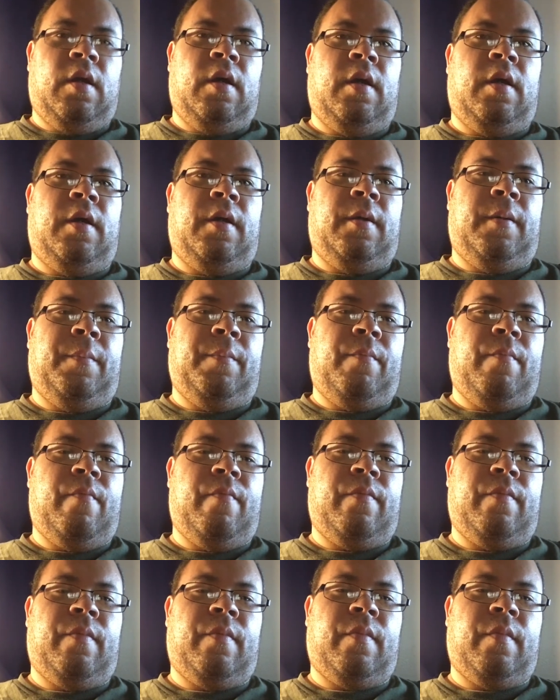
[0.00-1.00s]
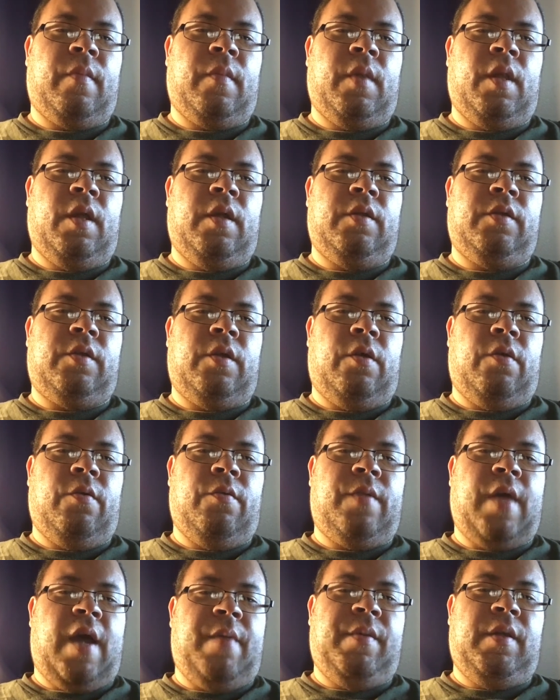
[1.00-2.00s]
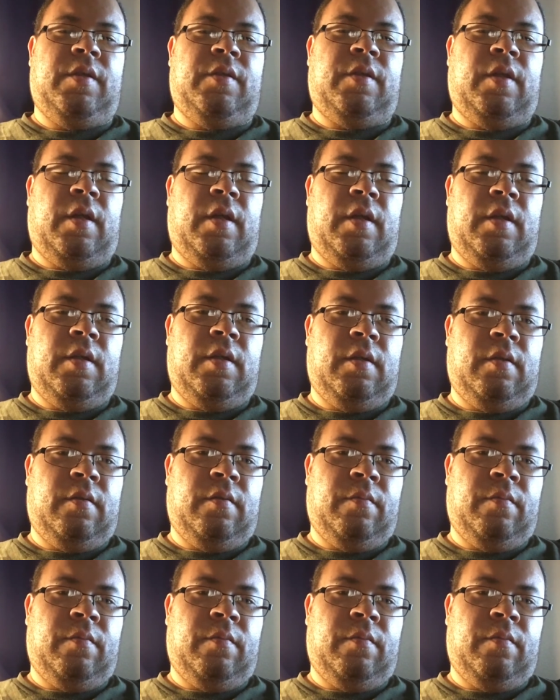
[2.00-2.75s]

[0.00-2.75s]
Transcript: Um, so that being said,